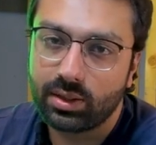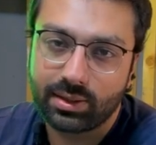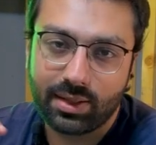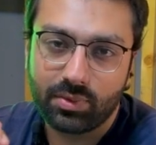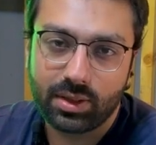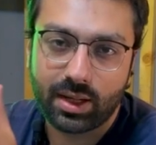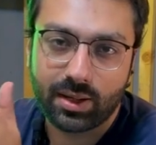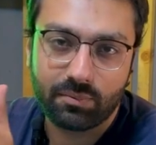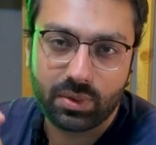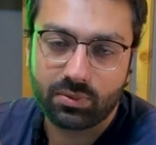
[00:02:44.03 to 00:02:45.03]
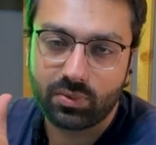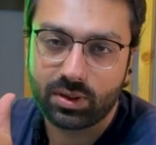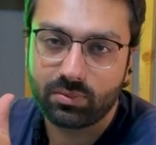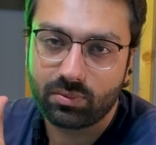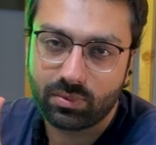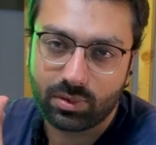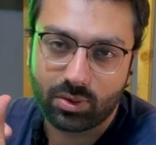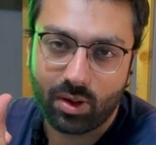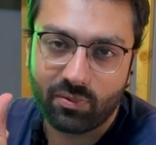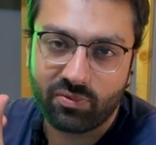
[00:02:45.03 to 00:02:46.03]
they will lie between
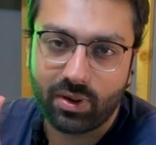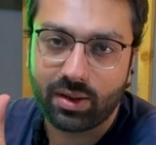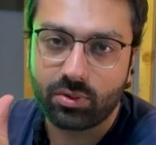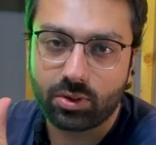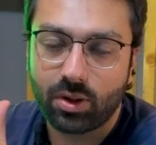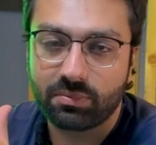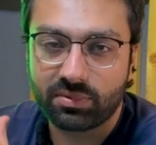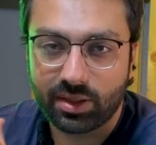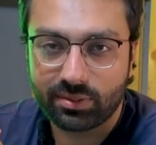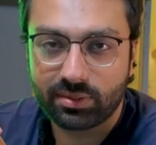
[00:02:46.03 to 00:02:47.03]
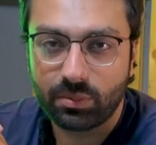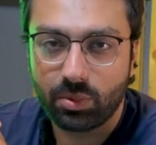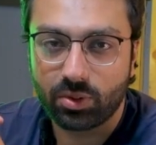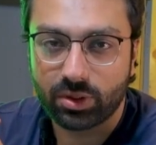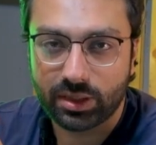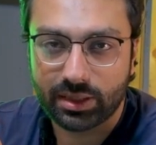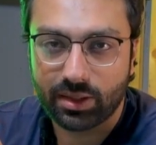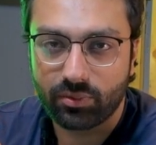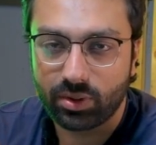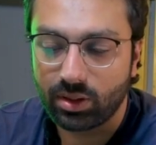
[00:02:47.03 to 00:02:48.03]
top 5 or top 6 brokerage in the
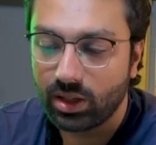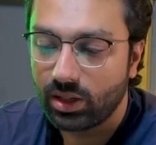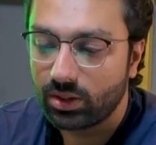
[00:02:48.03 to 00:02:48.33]
world.